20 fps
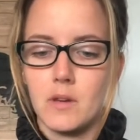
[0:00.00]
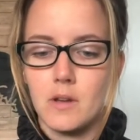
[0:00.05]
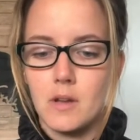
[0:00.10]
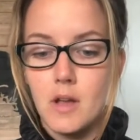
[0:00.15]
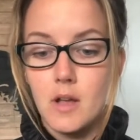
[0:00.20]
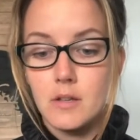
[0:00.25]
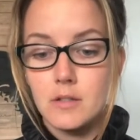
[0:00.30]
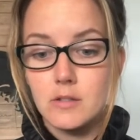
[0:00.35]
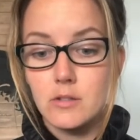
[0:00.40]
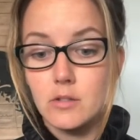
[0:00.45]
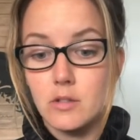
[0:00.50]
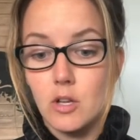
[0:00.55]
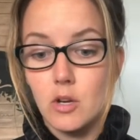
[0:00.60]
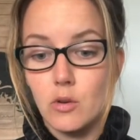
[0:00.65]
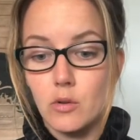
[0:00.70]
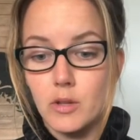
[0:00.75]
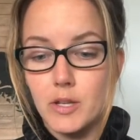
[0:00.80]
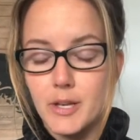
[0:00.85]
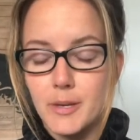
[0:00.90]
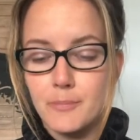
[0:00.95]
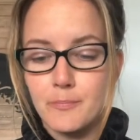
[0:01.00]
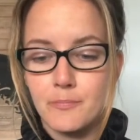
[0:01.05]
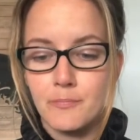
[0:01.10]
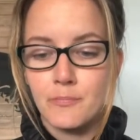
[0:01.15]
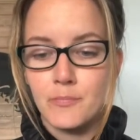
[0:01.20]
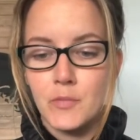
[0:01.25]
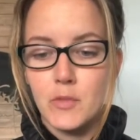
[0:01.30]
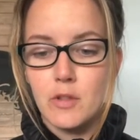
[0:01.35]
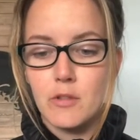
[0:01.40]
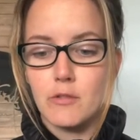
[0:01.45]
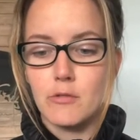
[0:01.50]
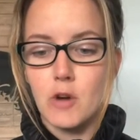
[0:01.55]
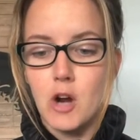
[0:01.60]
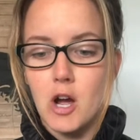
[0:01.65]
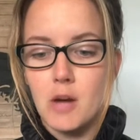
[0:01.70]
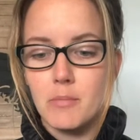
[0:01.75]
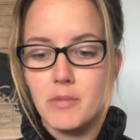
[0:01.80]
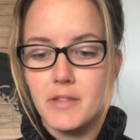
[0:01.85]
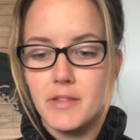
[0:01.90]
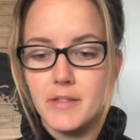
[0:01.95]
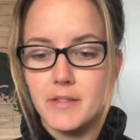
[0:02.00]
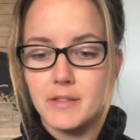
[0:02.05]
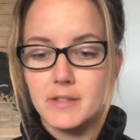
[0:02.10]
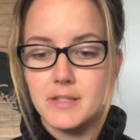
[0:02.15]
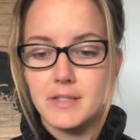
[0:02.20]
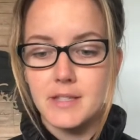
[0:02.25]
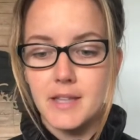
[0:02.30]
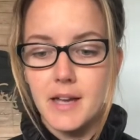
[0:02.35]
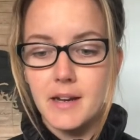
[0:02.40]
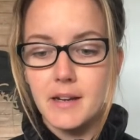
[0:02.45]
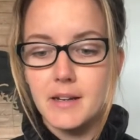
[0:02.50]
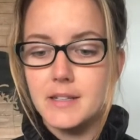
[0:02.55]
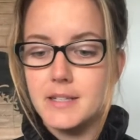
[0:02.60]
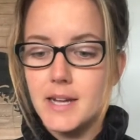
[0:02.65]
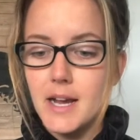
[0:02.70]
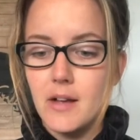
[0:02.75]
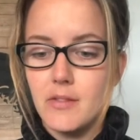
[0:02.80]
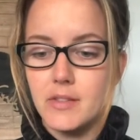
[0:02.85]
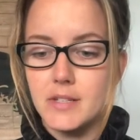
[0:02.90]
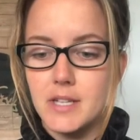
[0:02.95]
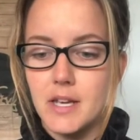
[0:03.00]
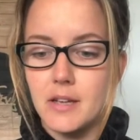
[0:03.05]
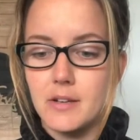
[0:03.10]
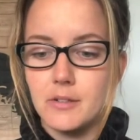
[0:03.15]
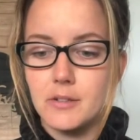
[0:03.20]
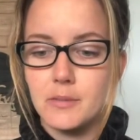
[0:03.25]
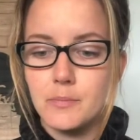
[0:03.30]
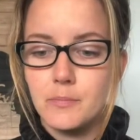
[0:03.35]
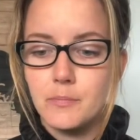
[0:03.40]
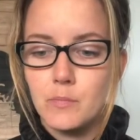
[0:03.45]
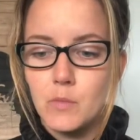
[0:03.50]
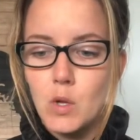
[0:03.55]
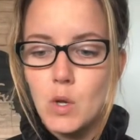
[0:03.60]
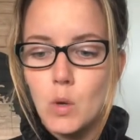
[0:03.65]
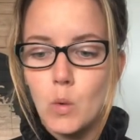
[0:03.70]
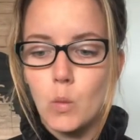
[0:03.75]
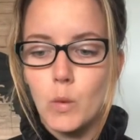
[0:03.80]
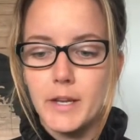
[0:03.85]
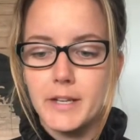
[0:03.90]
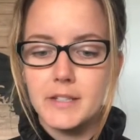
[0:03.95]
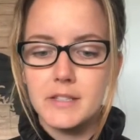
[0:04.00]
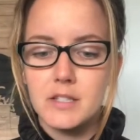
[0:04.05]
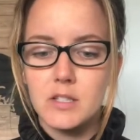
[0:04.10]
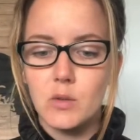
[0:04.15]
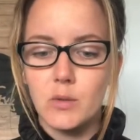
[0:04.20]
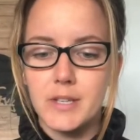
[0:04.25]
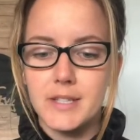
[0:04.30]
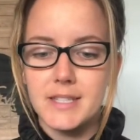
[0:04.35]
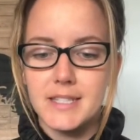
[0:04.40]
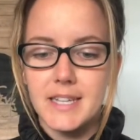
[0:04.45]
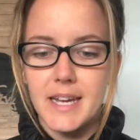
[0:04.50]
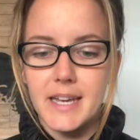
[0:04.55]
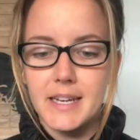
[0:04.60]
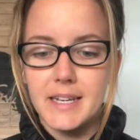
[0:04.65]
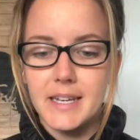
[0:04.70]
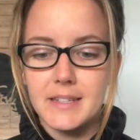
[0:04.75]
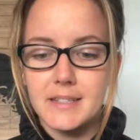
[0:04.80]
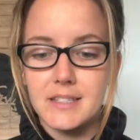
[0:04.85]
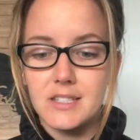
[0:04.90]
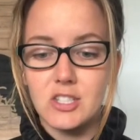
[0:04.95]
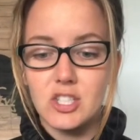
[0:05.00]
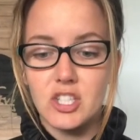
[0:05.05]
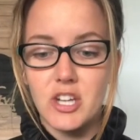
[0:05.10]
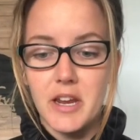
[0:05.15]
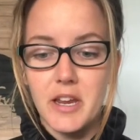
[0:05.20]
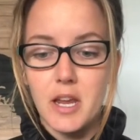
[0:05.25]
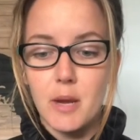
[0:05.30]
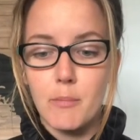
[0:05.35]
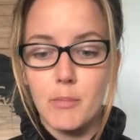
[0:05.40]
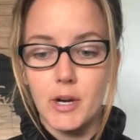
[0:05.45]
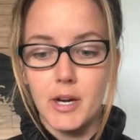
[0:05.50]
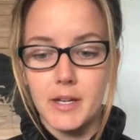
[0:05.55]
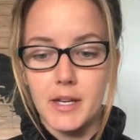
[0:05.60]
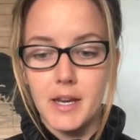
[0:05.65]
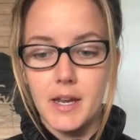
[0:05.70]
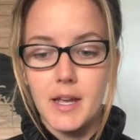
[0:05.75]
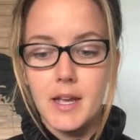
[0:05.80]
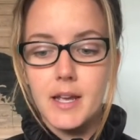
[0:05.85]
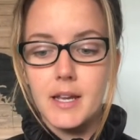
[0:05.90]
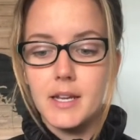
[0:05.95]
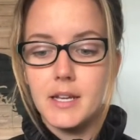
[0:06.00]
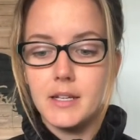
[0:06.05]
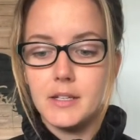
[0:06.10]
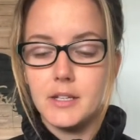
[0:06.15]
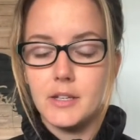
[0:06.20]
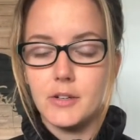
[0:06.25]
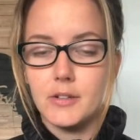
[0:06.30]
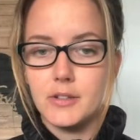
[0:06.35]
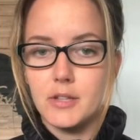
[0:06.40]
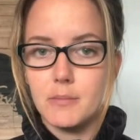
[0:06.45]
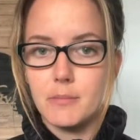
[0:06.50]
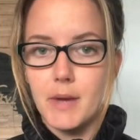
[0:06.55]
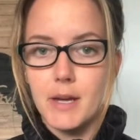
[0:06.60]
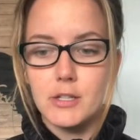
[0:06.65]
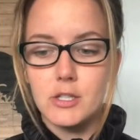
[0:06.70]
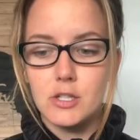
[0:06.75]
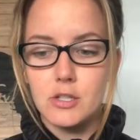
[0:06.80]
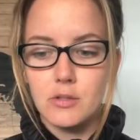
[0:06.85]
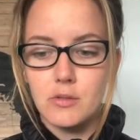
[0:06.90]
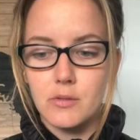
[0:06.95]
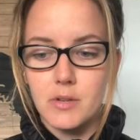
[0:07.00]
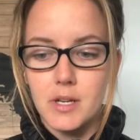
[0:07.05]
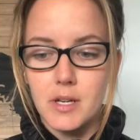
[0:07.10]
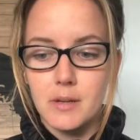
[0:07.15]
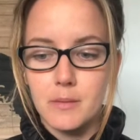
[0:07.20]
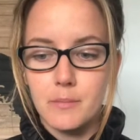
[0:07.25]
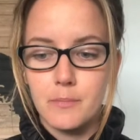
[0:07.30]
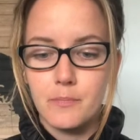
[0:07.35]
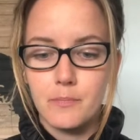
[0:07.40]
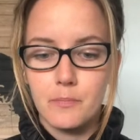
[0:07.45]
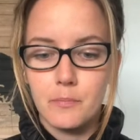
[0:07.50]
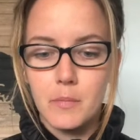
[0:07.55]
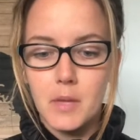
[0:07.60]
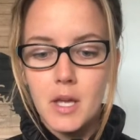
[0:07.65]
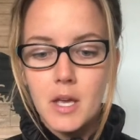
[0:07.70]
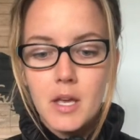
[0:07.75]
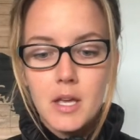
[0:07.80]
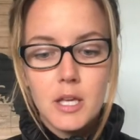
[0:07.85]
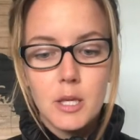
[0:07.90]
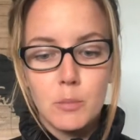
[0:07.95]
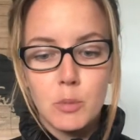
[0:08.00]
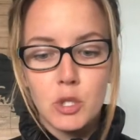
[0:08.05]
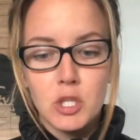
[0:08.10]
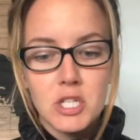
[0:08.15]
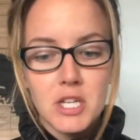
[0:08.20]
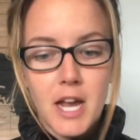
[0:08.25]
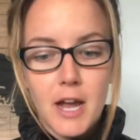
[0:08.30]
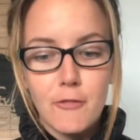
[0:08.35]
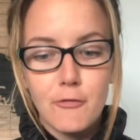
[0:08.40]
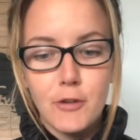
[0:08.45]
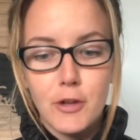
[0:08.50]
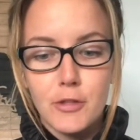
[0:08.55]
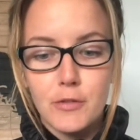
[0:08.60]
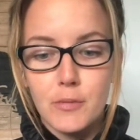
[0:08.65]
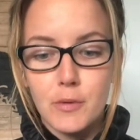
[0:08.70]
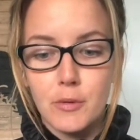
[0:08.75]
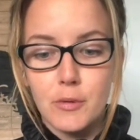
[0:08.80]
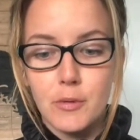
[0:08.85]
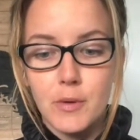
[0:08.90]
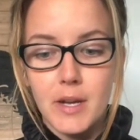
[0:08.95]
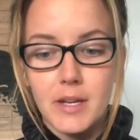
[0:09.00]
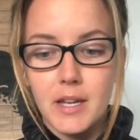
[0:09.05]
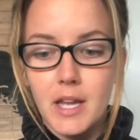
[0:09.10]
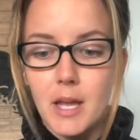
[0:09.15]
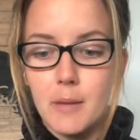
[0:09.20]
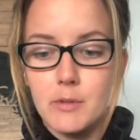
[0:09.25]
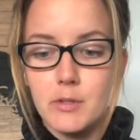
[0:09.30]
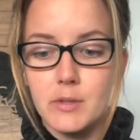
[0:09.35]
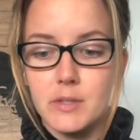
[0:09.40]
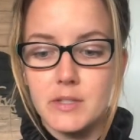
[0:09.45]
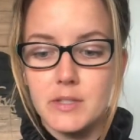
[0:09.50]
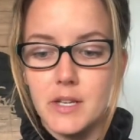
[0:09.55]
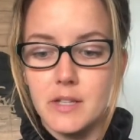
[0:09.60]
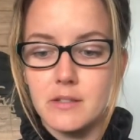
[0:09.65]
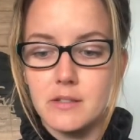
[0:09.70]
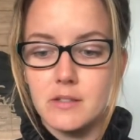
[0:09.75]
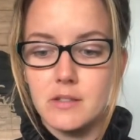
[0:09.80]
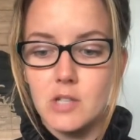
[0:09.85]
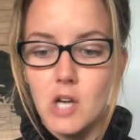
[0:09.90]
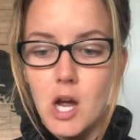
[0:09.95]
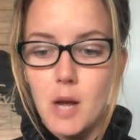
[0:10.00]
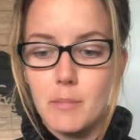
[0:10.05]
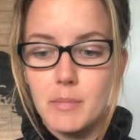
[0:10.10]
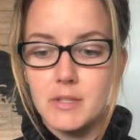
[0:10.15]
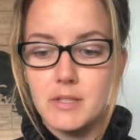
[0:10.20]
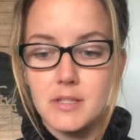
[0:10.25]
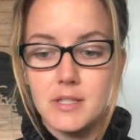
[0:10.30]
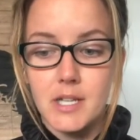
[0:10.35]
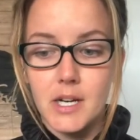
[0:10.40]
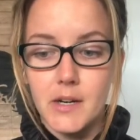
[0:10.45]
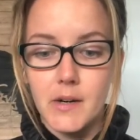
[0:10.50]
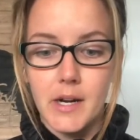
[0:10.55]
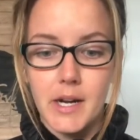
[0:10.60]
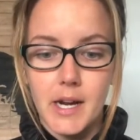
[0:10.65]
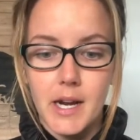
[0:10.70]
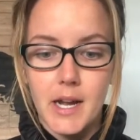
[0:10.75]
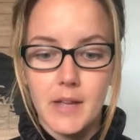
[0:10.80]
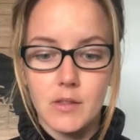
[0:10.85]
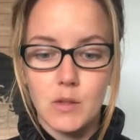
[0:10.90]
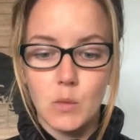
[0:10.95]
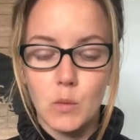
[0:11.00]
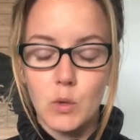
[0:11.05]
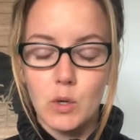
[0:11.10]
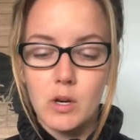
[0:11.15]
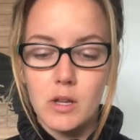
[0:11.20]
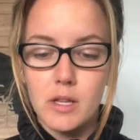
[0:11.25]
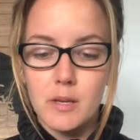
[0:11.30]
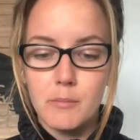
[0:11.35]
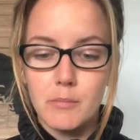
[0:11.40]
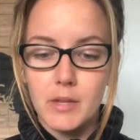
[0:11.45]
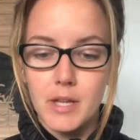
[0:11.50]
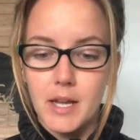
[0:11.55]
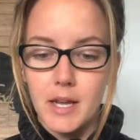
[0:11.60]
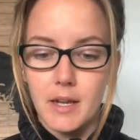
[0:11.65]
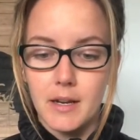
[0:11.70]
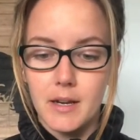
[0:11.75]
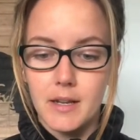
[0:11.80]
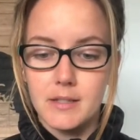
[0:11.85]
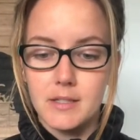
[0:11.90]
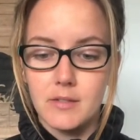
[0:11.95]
Slowly, Throb slunk down the tunnel. Wings squeezed tight against his shaking body, he neared the mesh screen. He pushed halfway through and came to a sudden stop, staring at the whirling blade as if